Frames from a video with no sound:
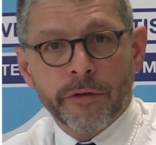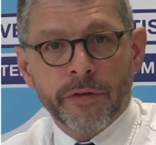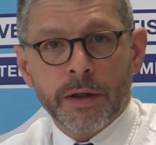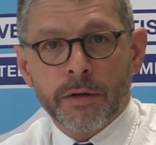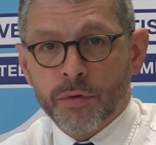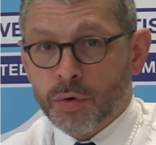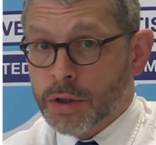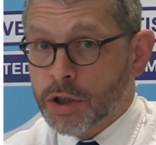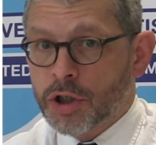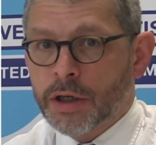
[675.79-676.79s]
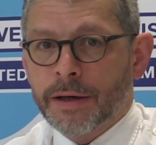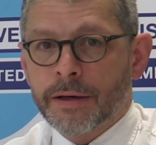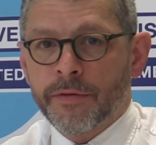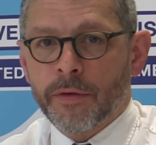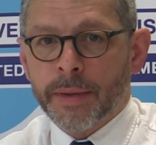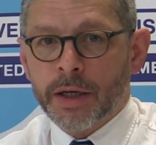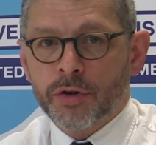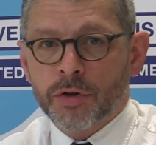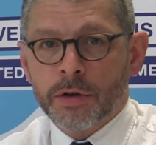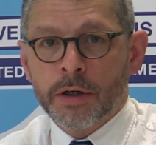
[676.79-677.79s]
field of strategic
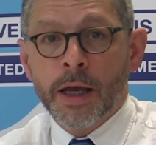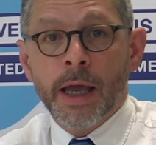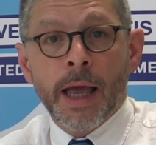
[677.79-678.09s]
information